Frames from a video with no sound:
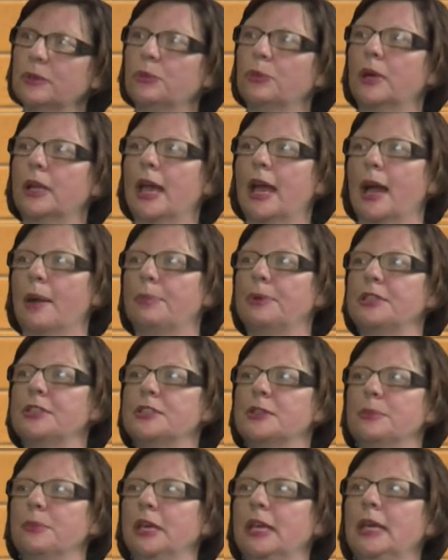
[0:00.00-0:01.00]
what happened
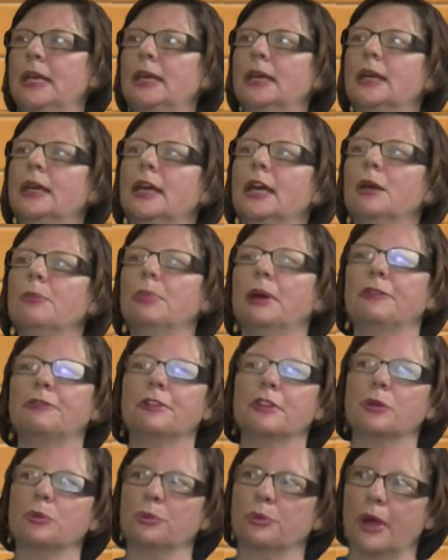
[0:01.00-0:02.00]
to me, but
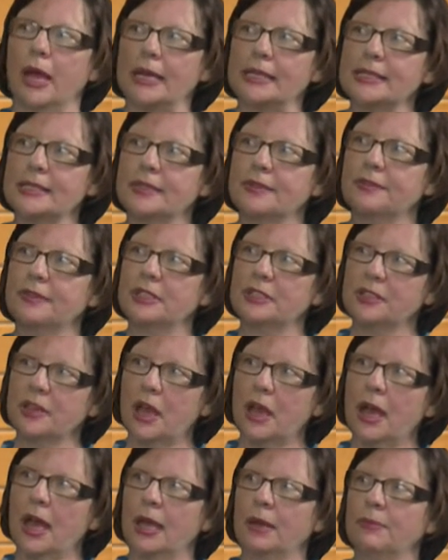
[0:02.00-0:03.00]
for the rest of the
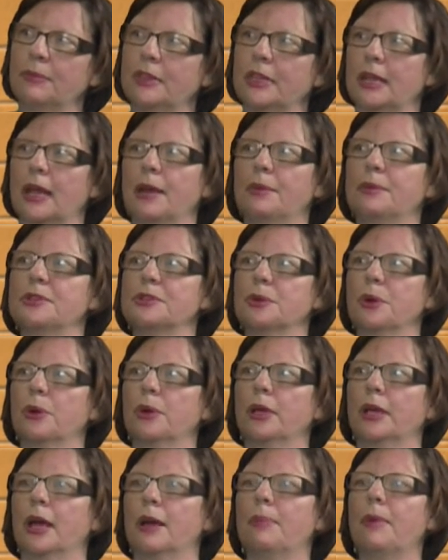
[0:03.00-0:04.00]
time that I was
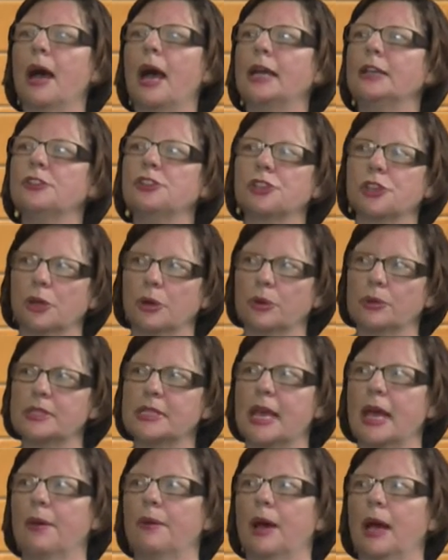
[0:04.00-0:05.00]
growing up, I chose
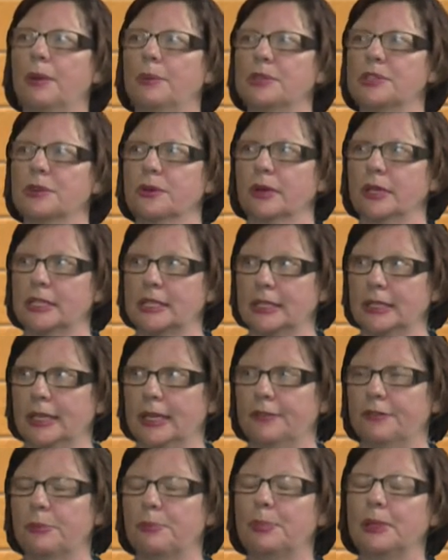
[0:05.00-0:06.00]
how I was going to
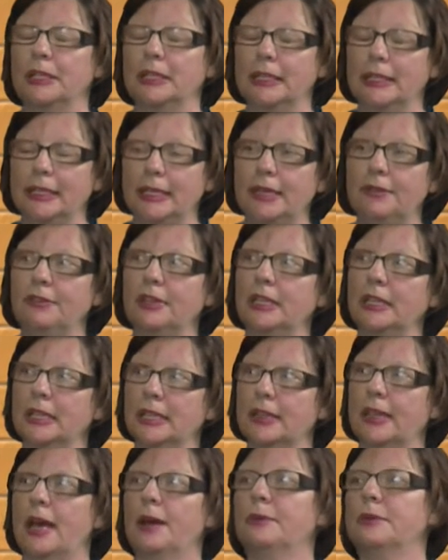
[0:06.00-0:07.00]
live, believing
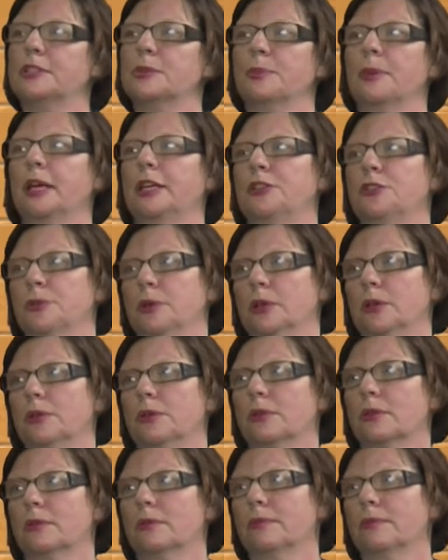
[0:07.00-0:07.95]
that that was my truth.